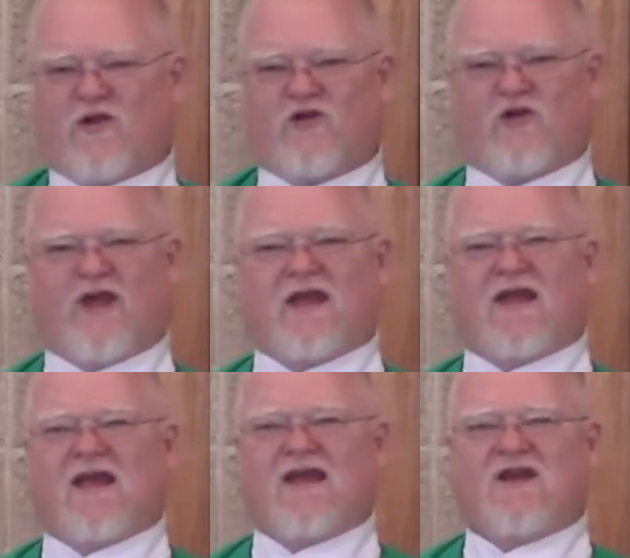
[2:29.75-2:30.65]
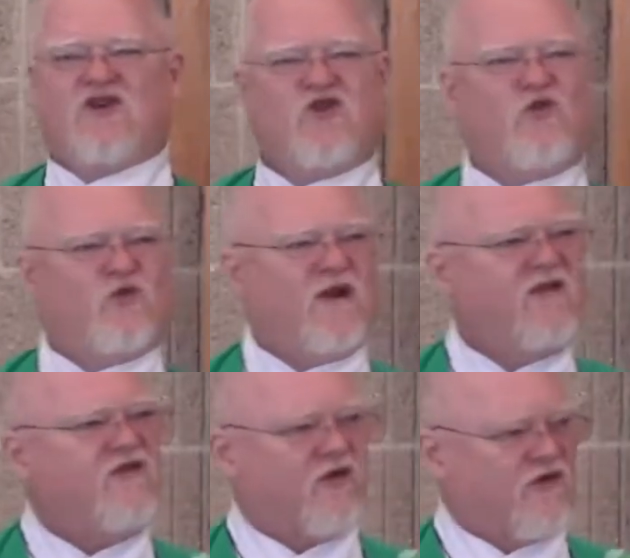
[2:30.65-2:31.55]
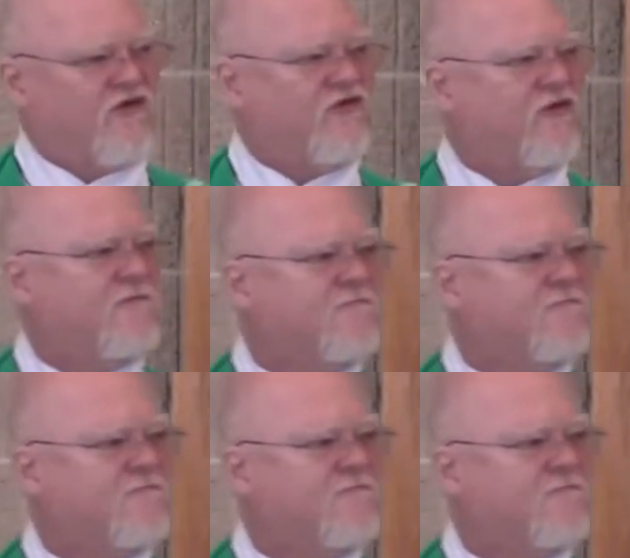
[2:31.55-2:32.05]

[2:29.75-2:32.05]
are doing new research.